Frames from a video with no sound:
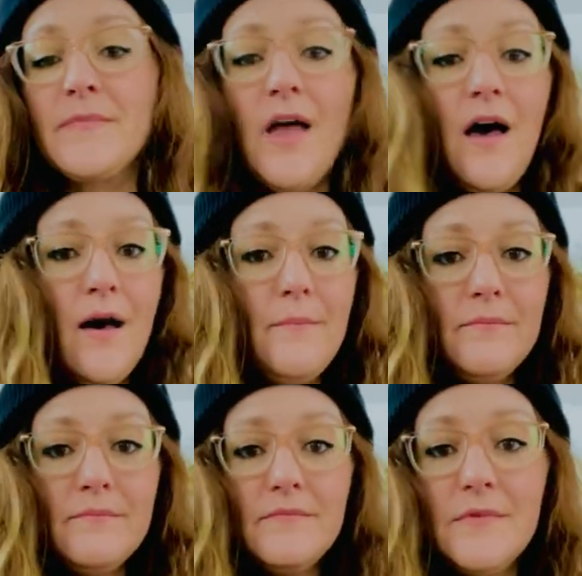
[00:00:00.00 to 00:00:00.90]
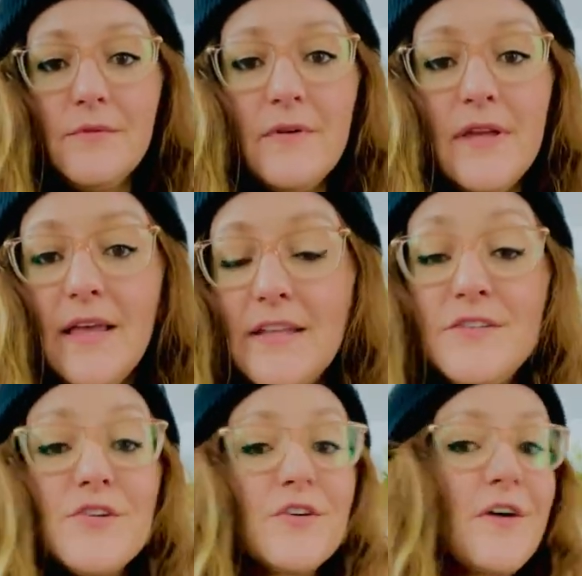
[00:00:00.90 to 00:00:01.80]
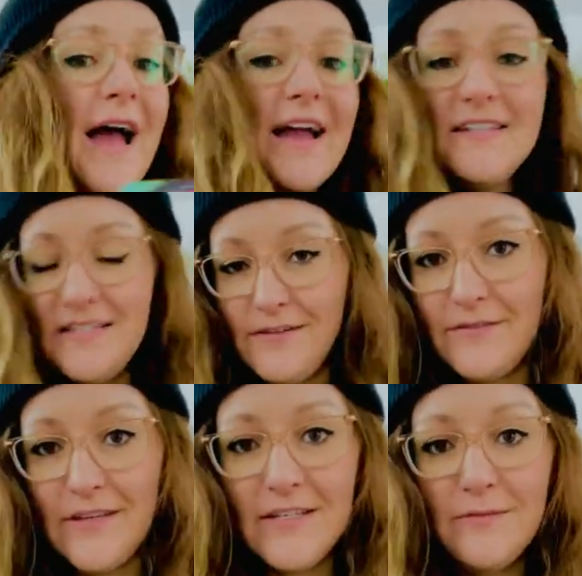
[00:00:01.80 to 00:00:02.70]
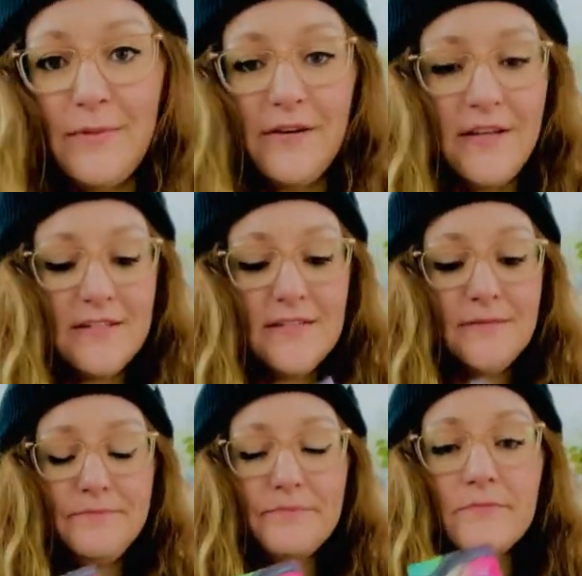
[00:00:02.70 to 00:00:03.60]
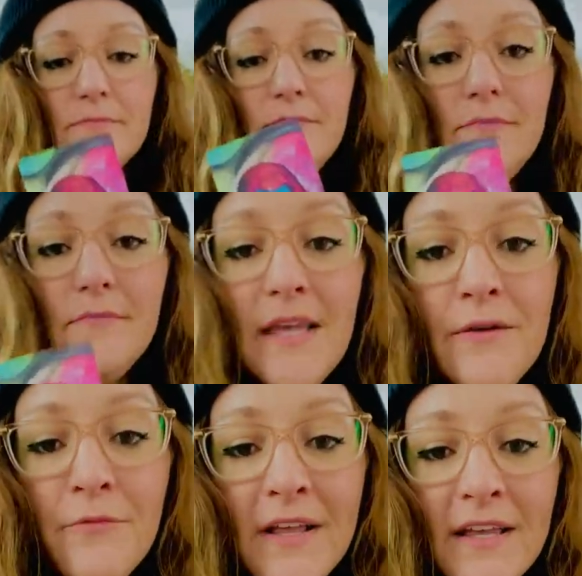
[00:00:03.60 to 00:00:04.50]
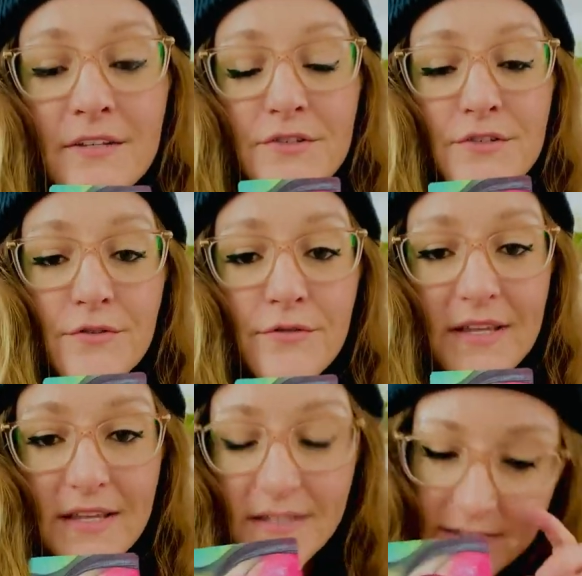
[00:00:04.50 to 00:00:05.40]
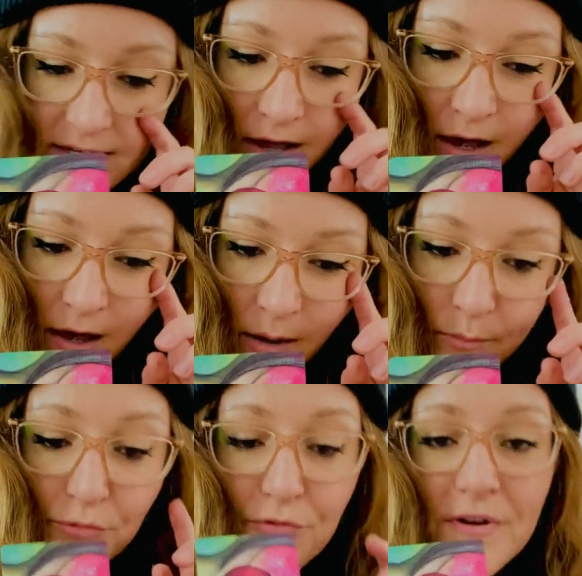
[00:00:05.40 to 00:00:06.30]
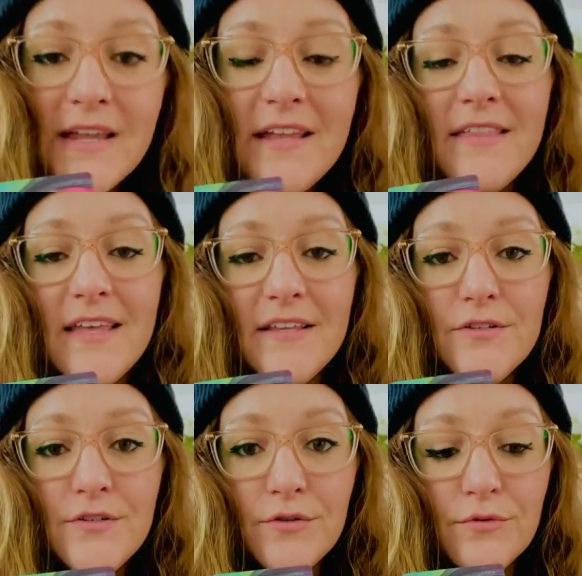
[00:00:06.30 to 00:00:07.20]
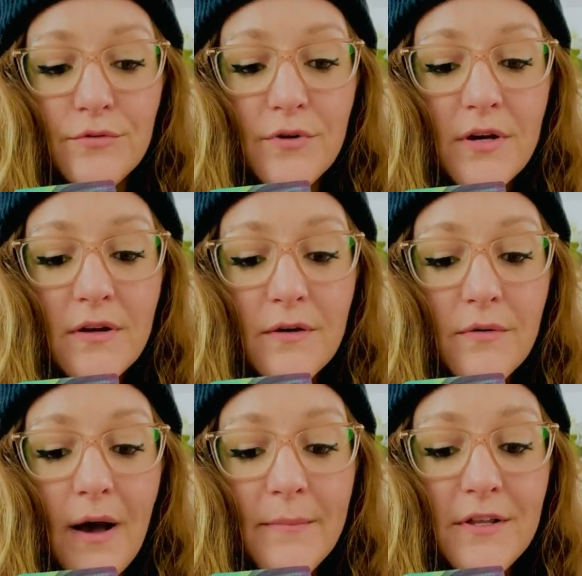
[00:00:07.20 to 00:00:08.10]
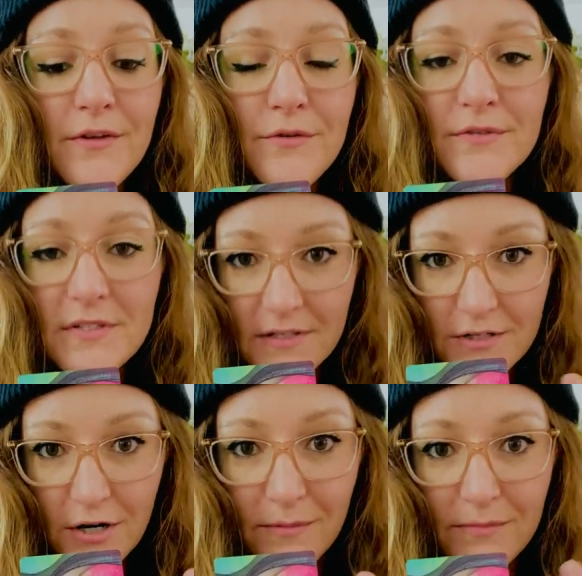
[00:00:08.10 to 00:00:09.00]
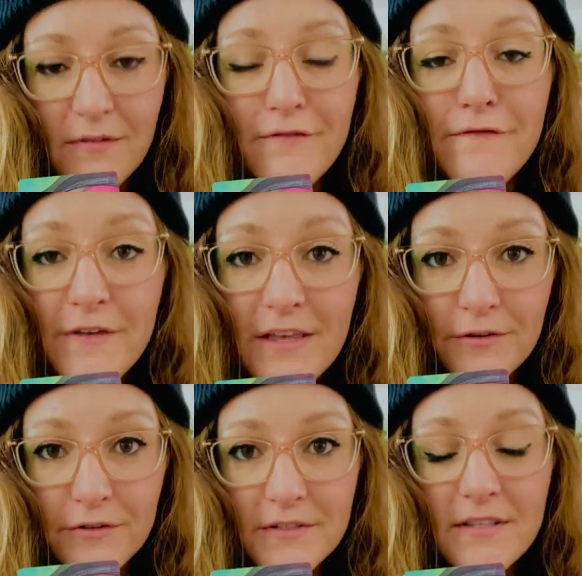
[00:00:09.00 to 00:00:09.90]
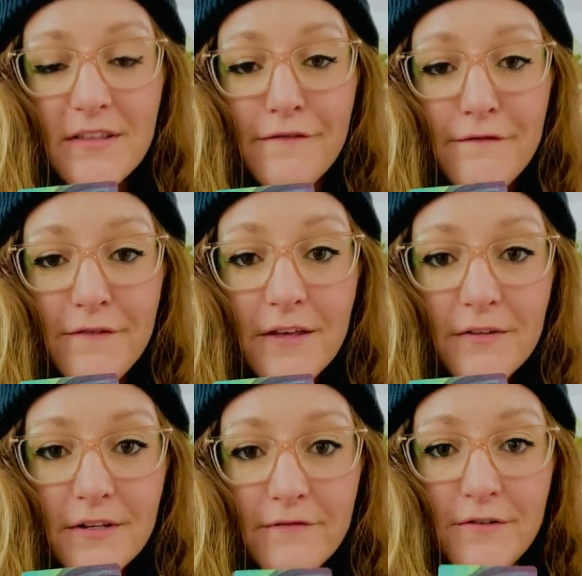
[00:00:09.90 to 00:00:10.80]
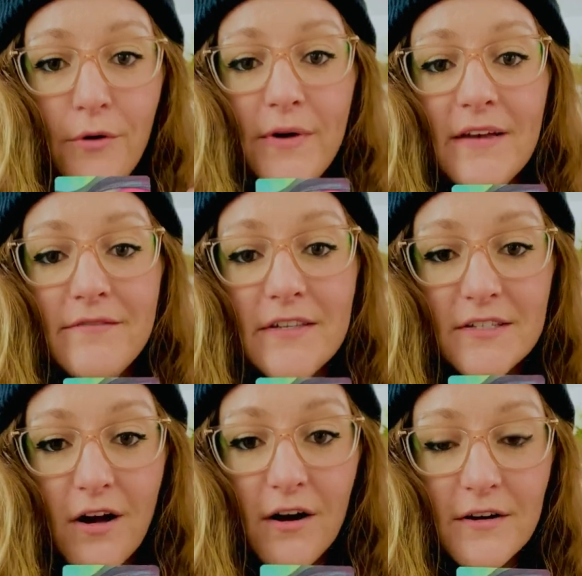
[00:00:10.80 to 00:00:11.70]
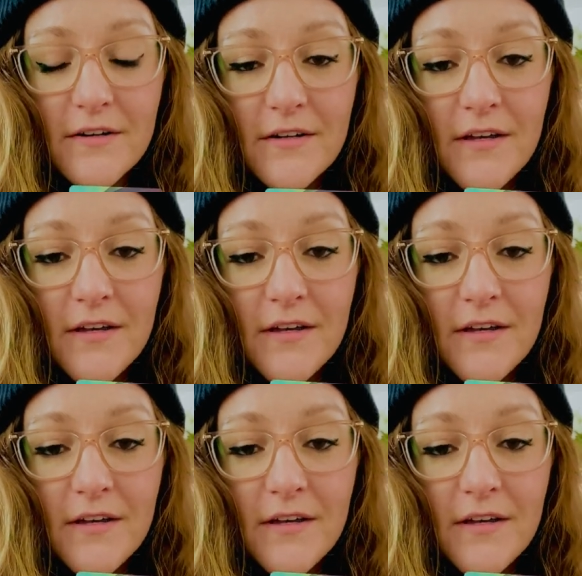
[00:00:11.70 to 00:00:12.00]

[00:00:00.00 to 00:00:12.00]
interactive experience. And what I can do is breathe into, I'm going to use the term field, the field of knowing of this card.